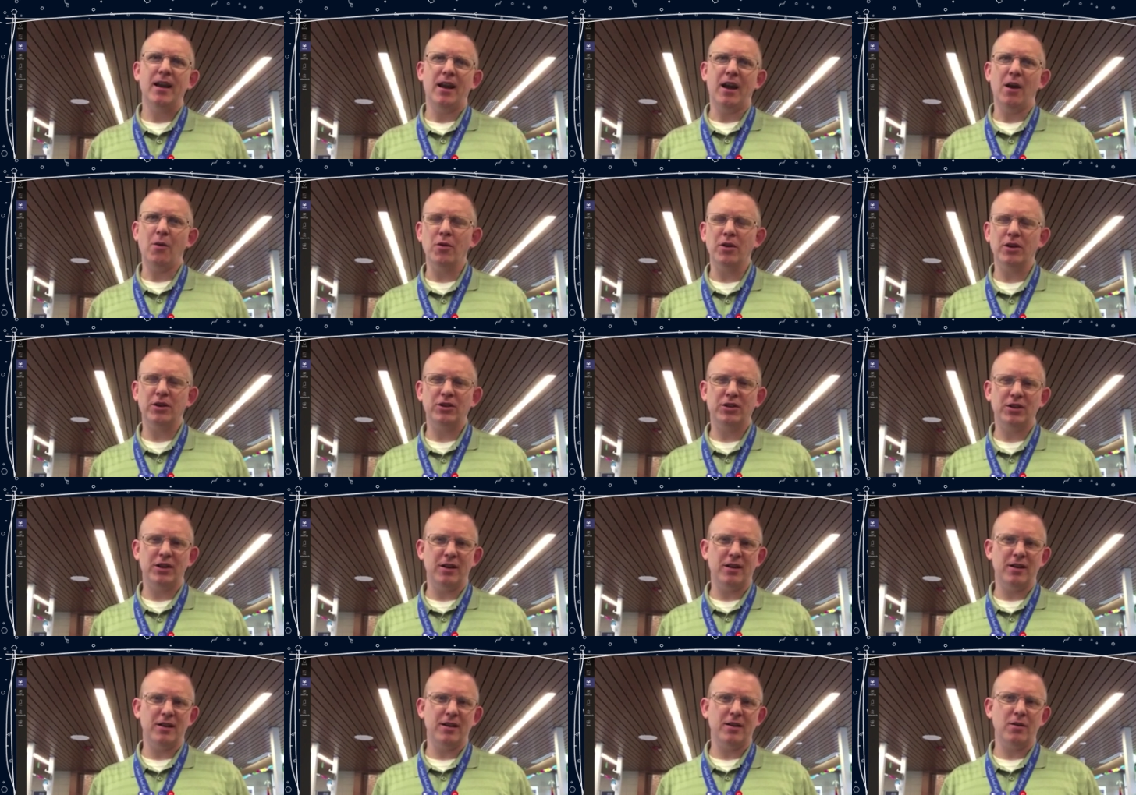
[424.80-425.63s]
and I want to
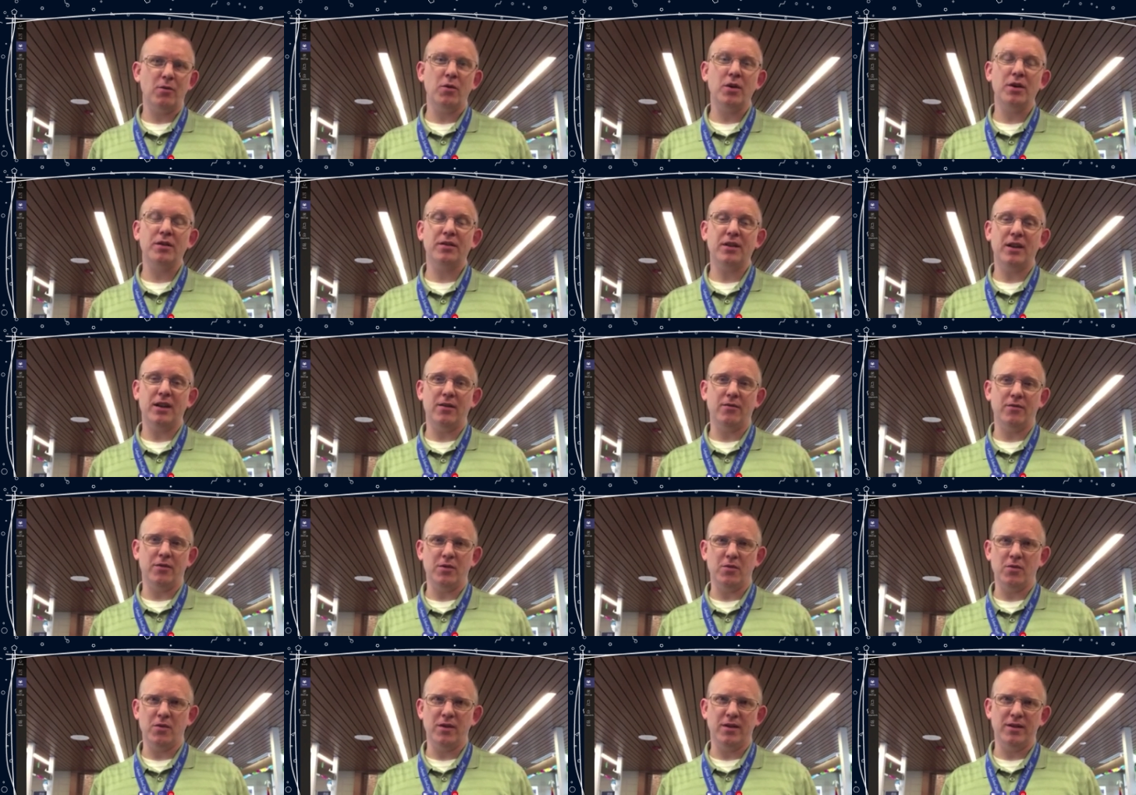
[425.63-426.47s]
share it with
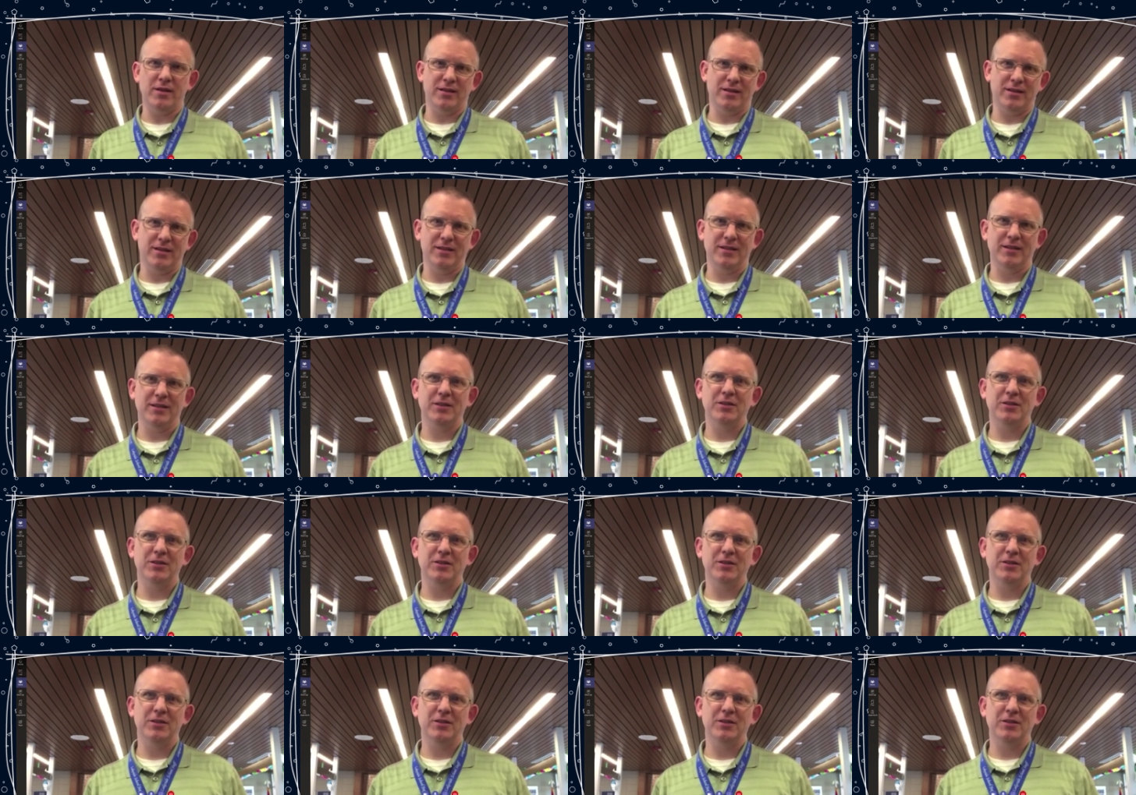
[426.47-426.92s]
everyone.